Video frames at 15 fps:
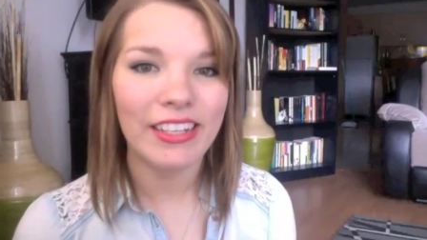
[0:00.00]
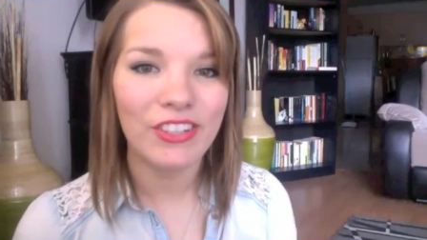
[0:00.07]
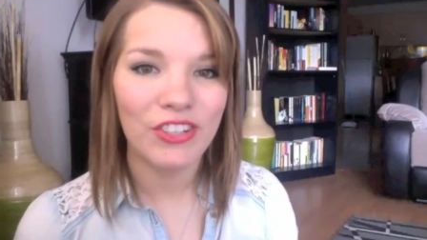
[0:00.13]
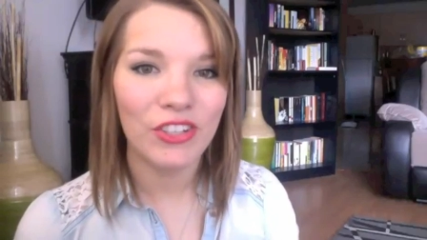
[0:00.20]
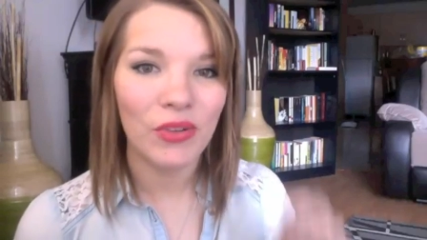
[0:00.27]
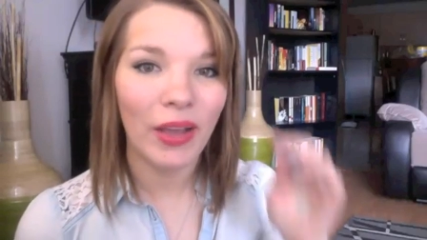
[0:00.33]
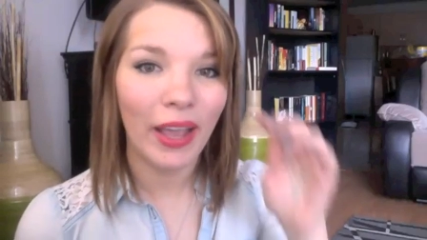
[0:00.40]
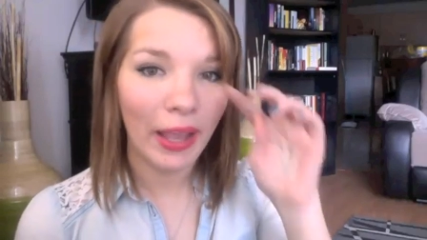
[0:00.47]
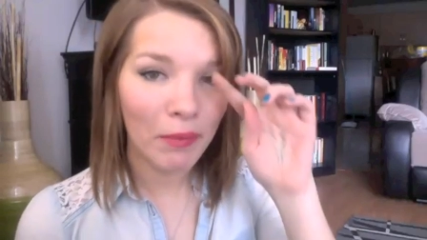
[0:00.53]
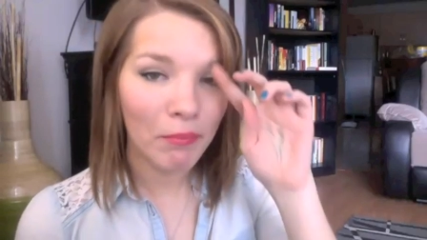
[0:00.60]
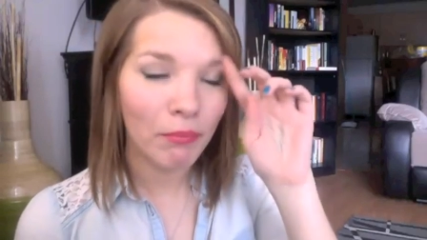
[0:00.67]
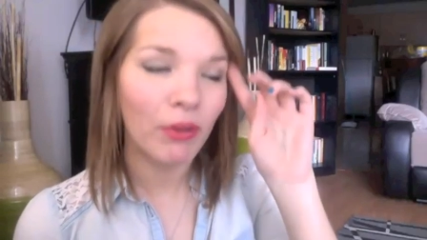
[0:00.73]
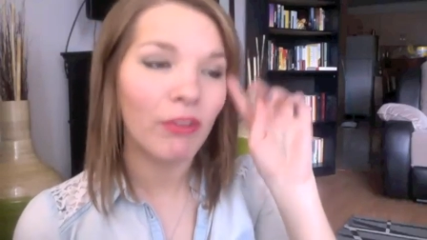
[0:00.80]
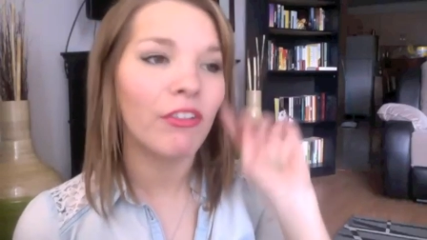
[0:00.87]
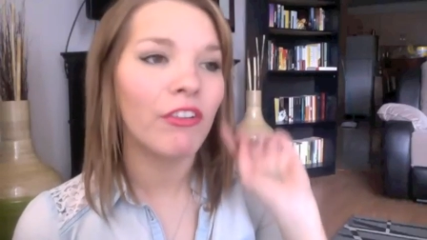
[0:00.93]
to do a
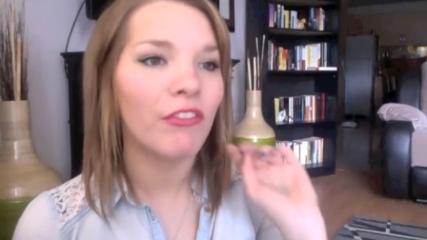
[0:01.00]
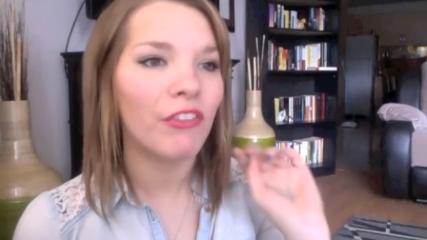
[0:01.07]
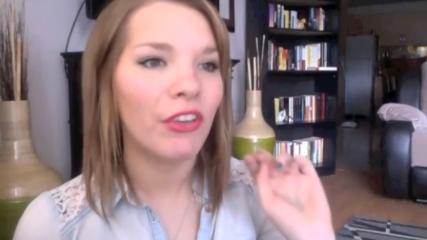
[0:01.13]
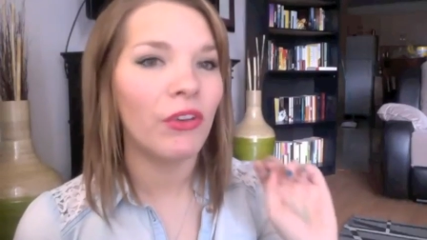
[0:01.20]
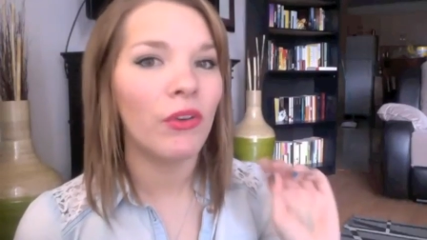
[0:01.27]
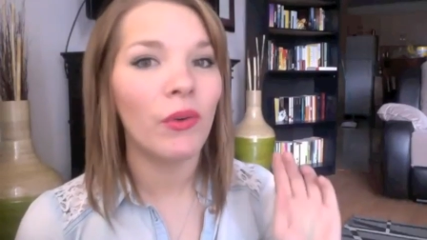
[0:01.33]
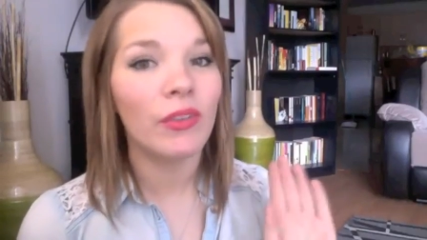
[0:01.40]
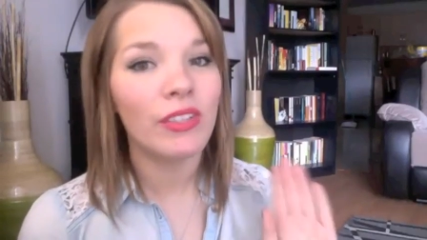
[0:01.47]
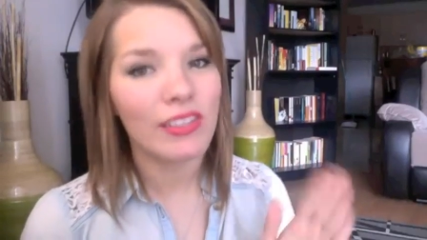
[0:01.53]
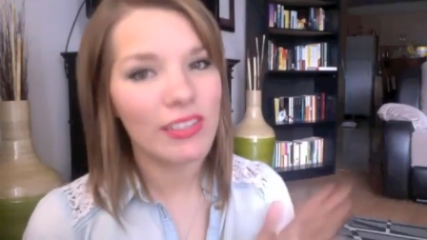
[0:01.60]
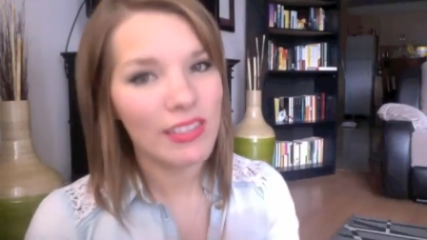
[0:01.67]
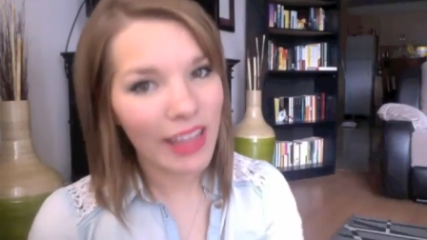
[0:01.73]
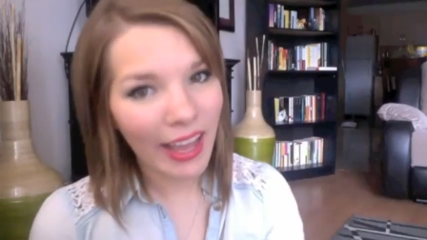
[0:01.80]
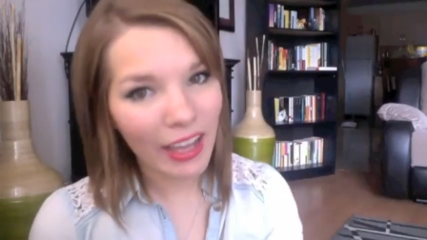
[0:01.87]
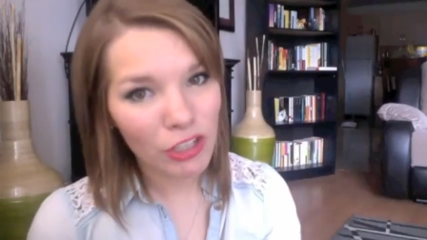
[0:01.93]
book review
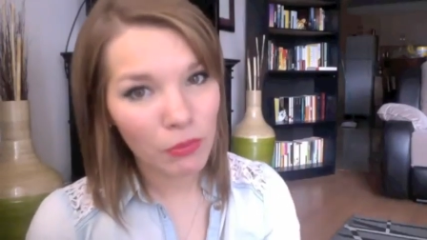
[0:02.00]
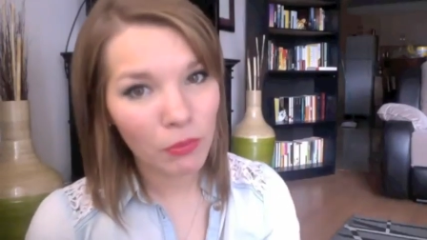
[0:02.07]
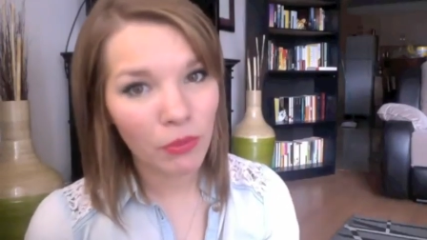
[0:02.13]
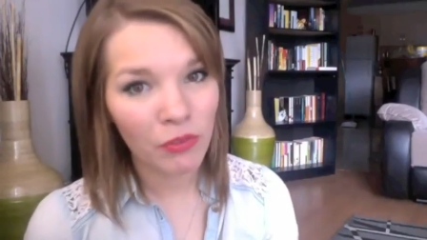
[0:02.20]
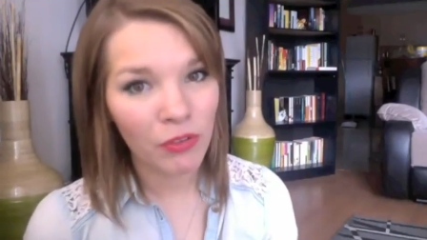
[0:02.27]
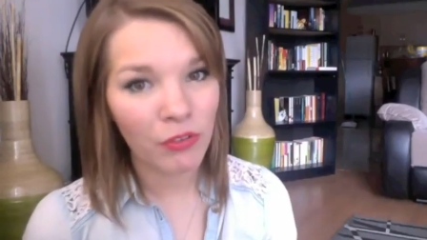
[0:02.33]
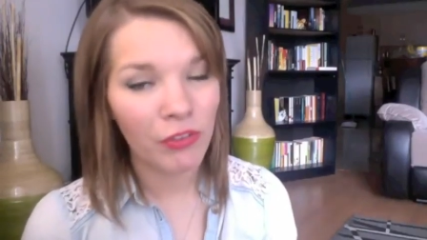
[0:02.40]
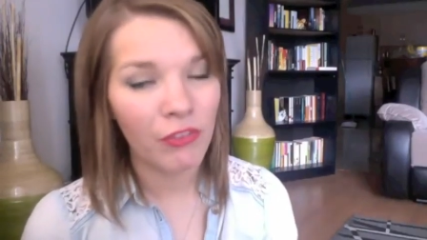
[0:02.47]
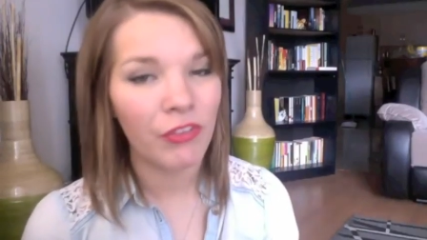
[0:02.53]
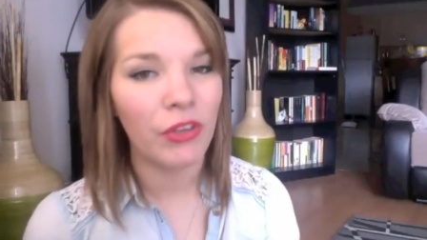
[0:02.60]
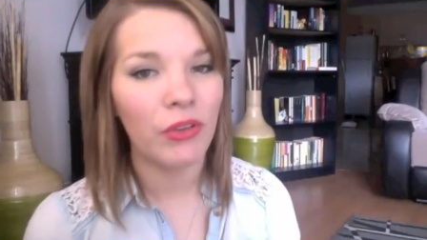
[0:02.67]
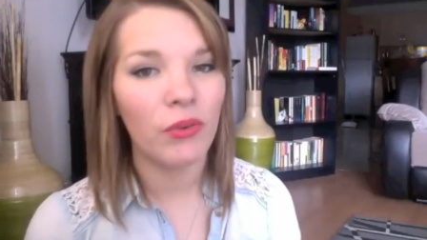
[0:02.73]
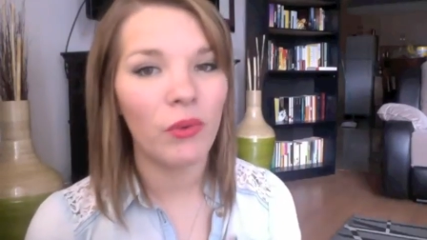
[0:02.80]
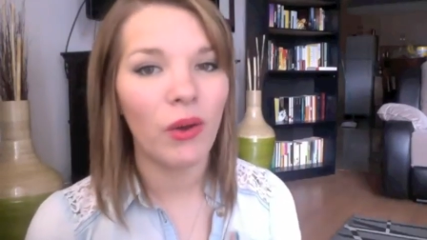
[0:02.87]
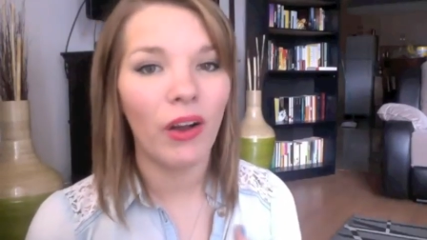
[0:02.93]
slash movie
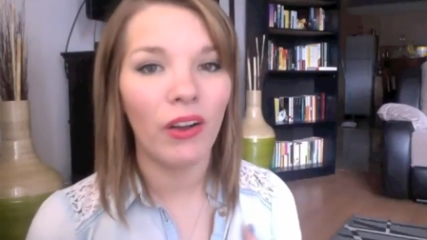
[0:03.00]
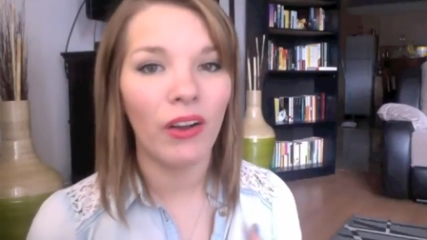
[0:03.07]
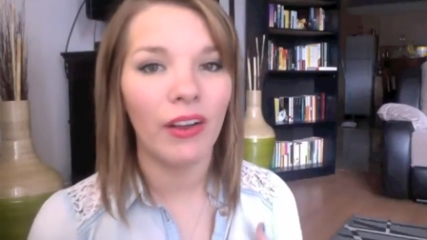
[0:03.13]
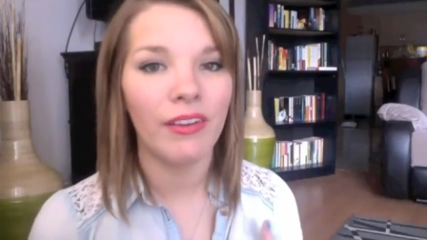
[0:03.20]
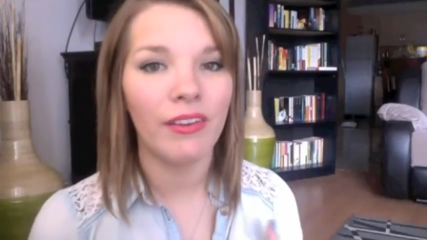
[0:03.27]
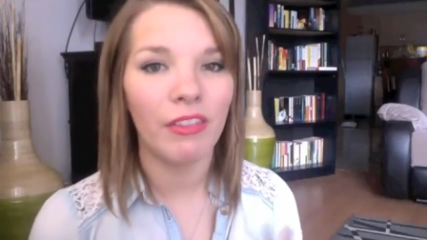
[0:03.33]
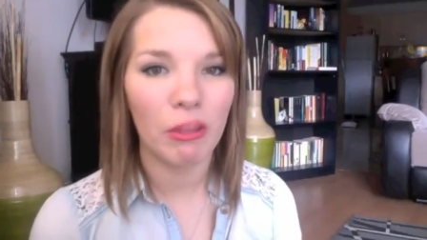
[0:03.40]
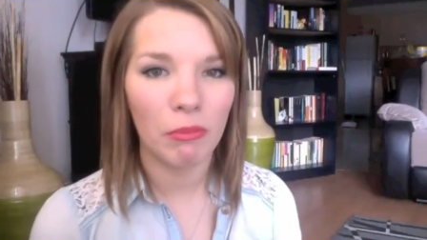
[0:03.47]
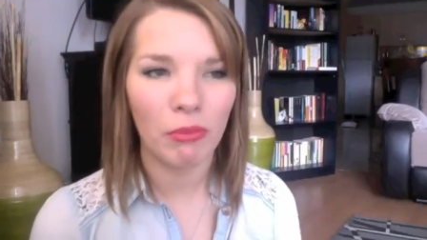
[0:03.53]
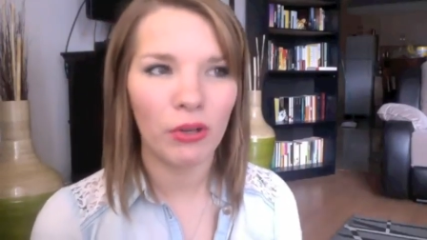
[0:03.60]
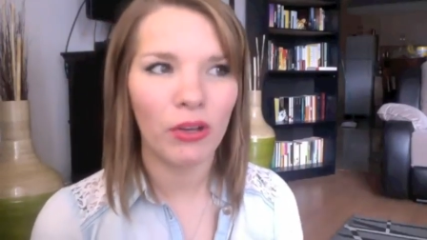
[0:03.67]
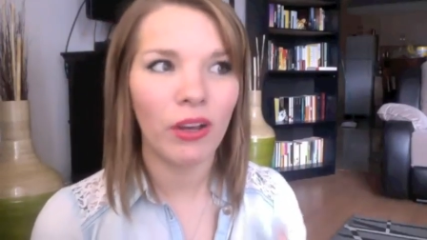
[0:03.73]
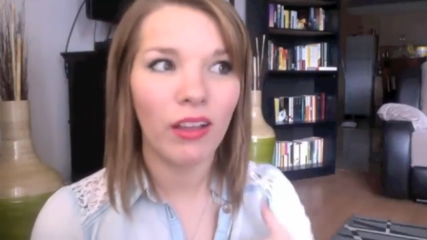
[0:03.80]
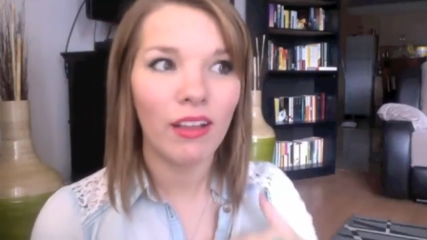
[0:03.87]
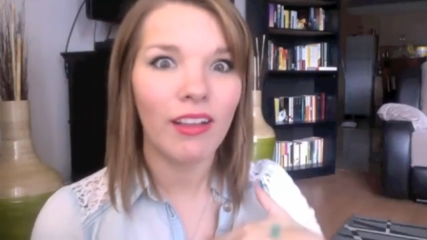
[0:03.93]
review on the
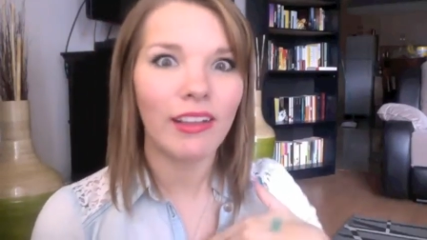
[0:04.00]
book